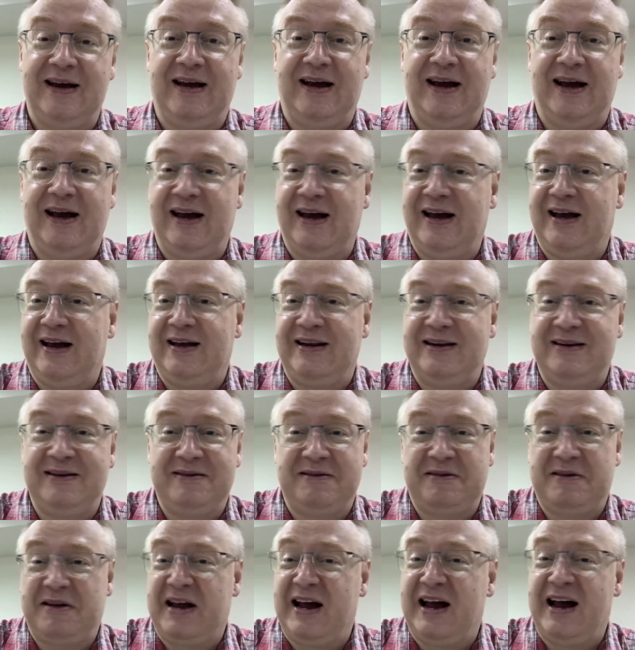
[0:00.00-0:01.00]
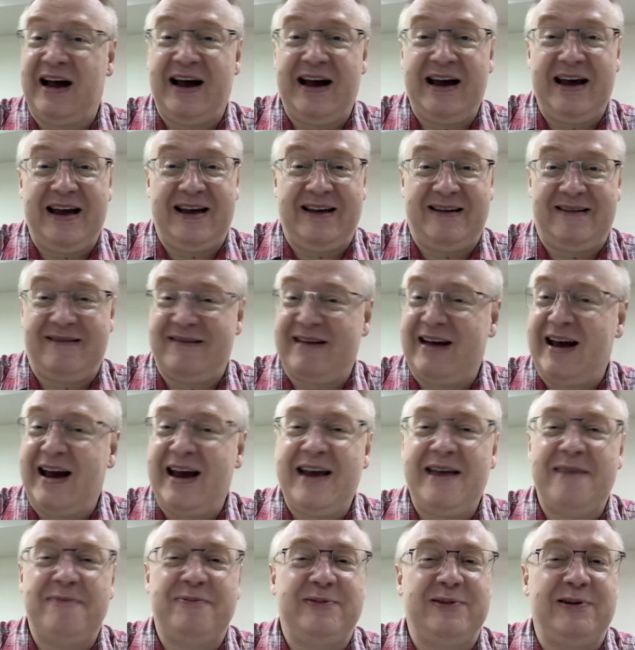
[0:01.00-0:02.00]
And I
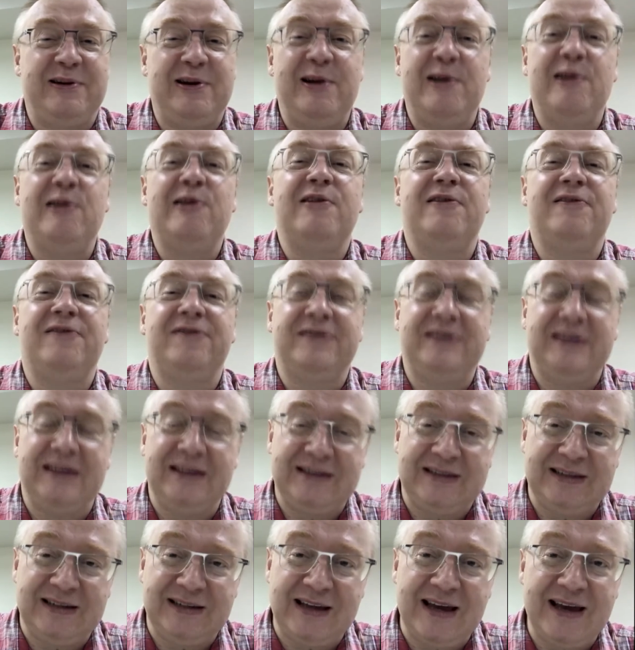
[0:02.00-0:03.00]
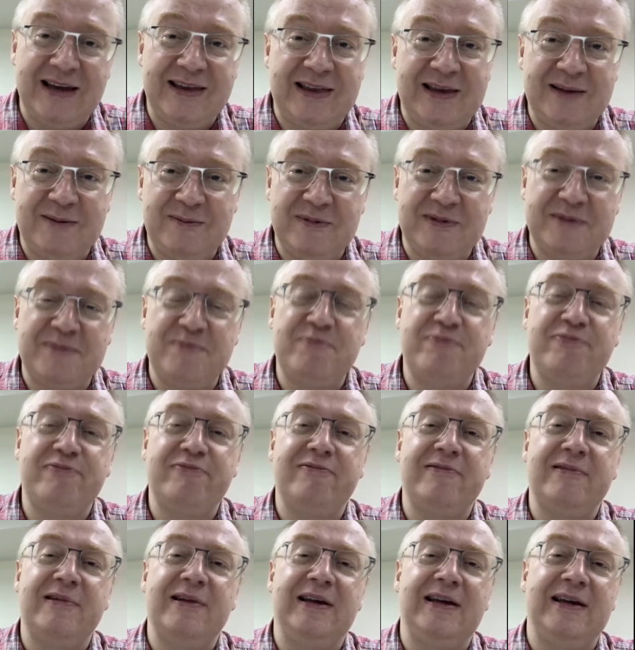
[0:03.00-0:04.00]
absolutely loved it to death. It was
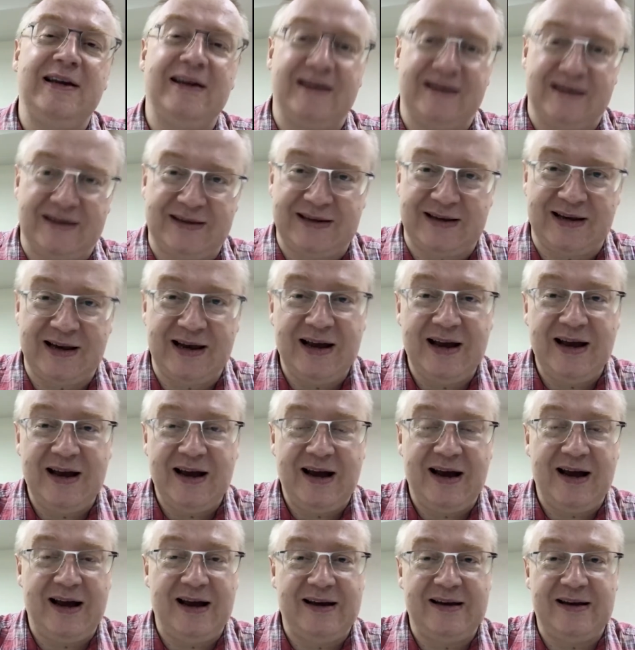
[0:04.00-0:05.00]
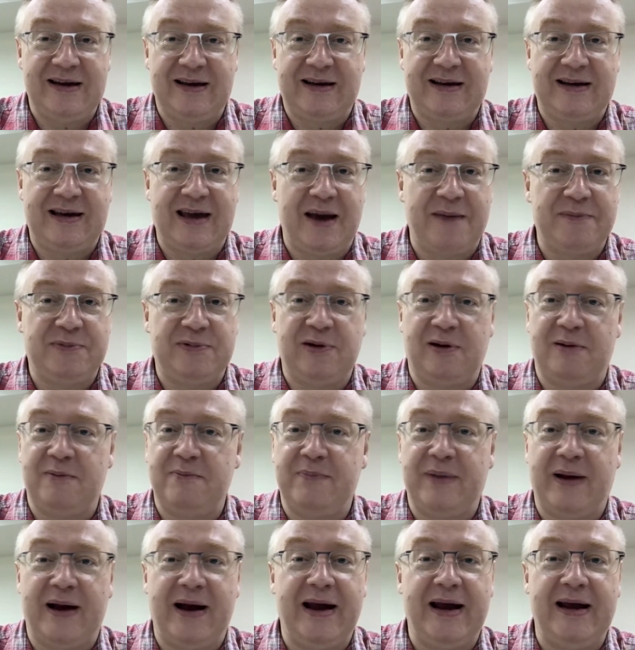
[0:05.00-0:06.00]
brilliant. And I kept
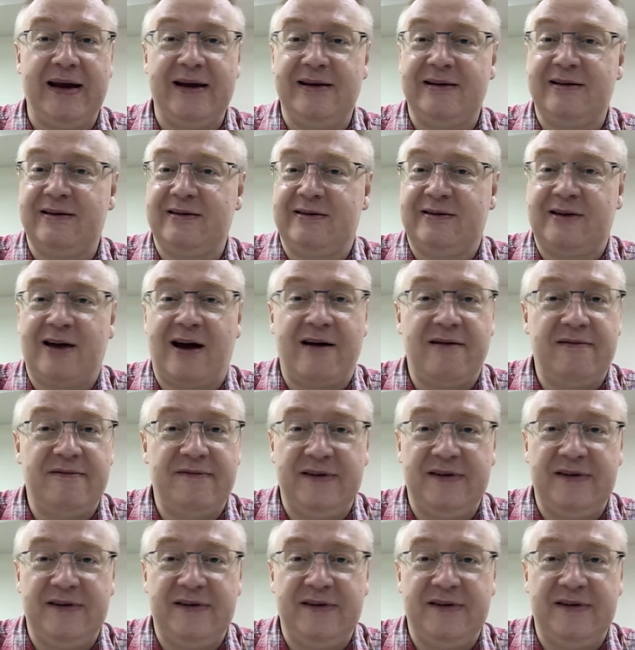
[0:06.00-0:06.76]
on buying Atari